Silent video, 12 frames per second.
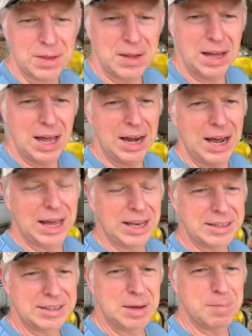And I'd
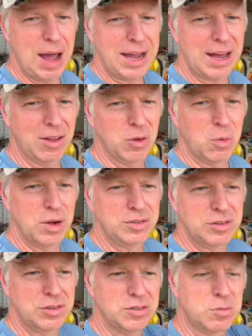like to get back out in the woods
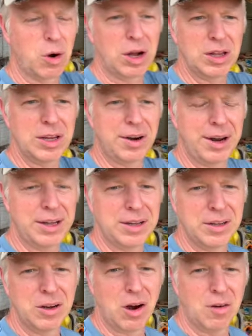and do some more clearing
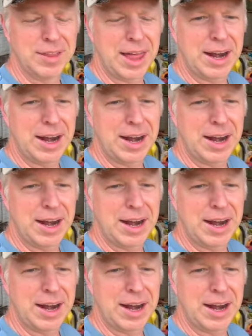over in that